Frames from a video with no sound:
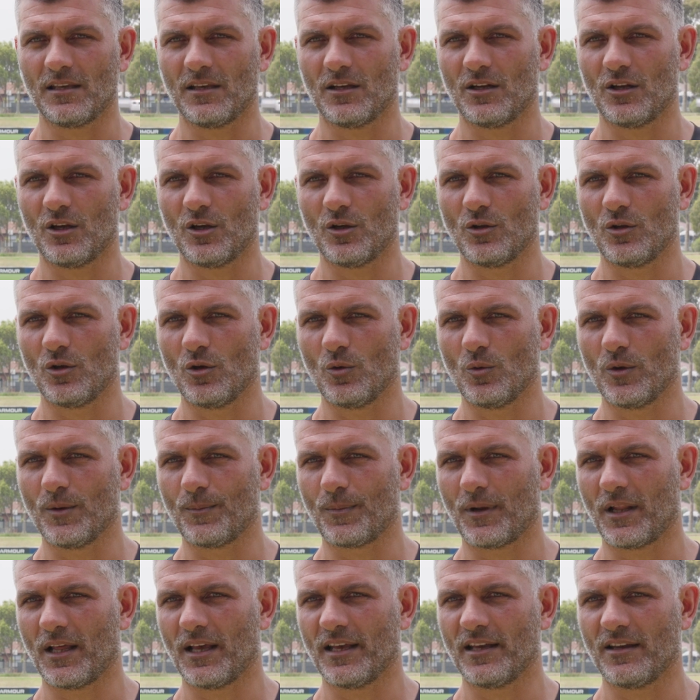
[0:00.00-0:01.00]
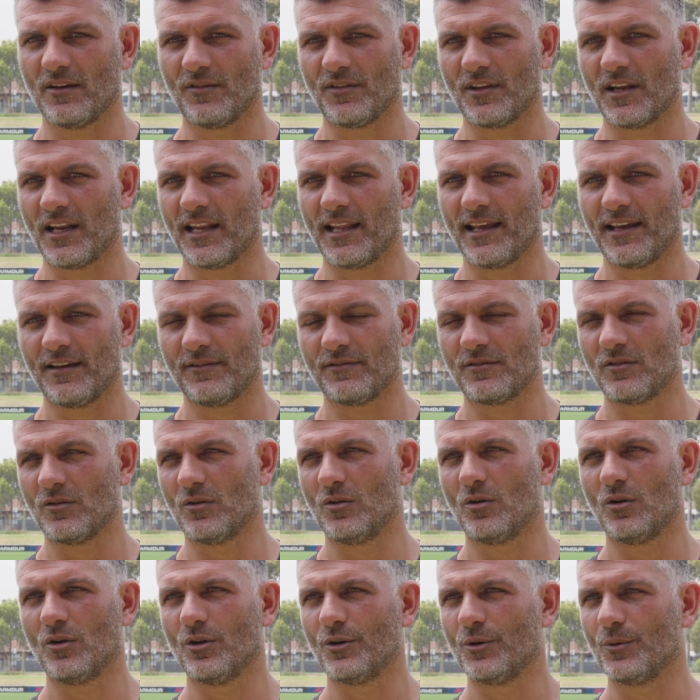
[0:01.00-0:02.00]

who we play on the left or